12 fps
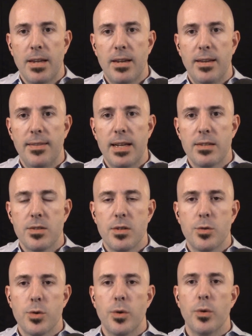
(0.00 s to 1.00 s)
And that's the
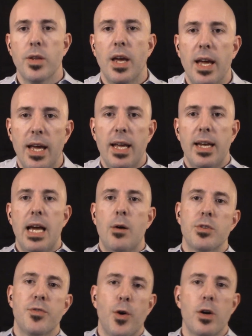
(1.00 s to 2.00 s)
truth. Now,
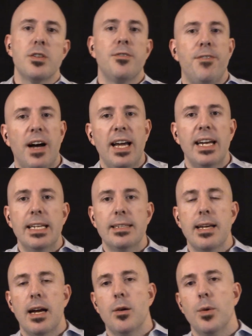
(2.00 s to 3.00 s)
as far as fighting
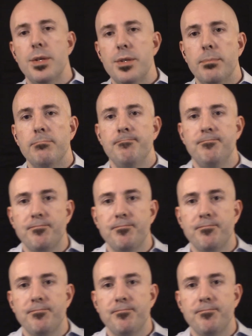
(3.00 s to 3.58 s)
terrorism,